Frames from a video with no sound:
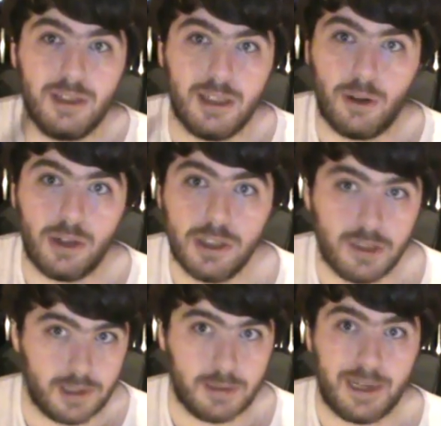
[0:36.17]
the
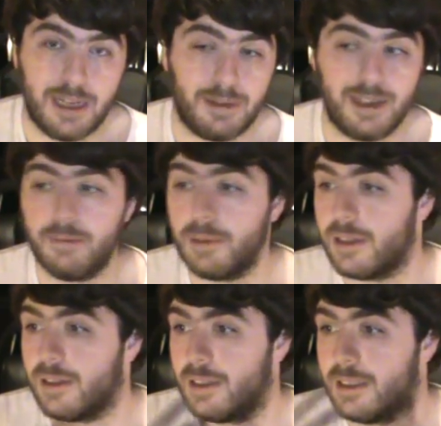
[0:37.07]
origin of Spider-Man
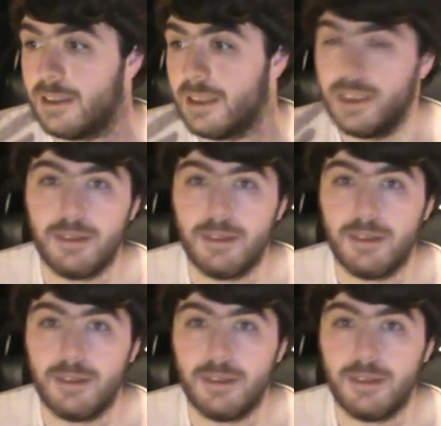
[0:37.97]
because